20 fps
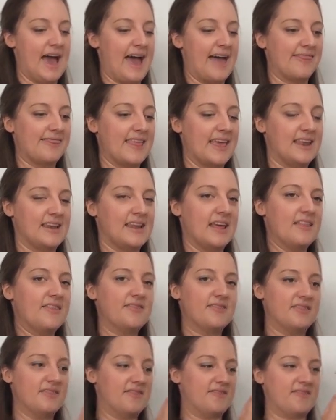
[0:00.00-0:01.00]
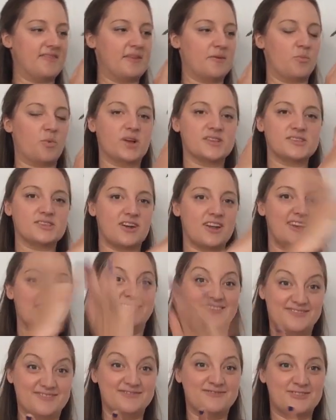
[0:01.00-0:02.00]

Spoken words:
and then once I